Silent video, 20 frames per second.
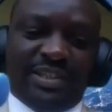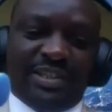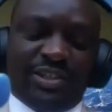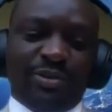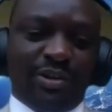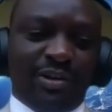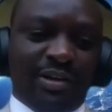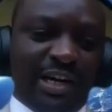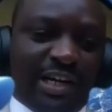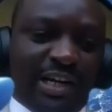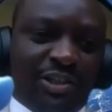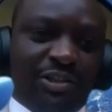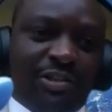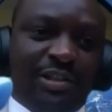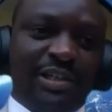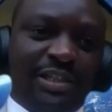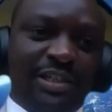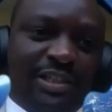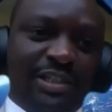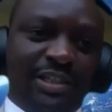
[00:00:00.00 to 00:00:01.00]
So
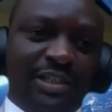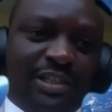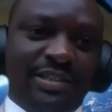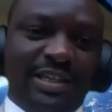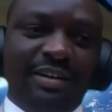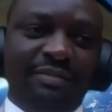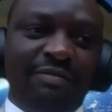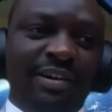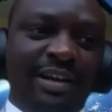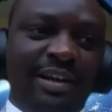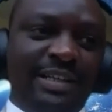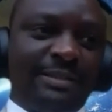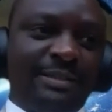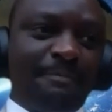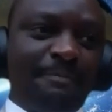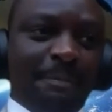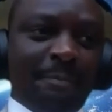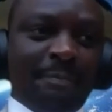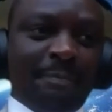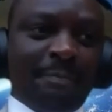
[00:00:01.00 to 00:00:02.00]
congratulations in advance.